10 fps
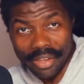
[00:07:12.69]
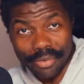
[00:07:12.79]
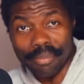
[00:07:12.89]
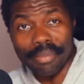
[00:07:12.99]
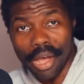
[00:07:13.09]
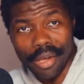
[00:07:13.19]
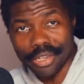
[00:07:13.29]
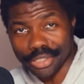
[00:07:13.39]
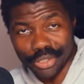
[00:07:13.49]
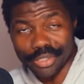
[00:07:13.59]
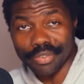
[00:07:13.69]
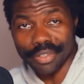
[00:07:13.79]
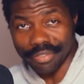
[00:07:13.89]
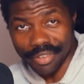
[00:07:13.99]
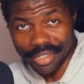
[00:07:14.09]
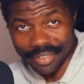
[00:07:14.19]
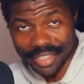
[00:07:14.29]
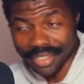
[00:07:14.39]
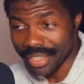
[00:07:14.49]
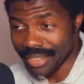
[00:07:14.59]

remark just for the fun of it.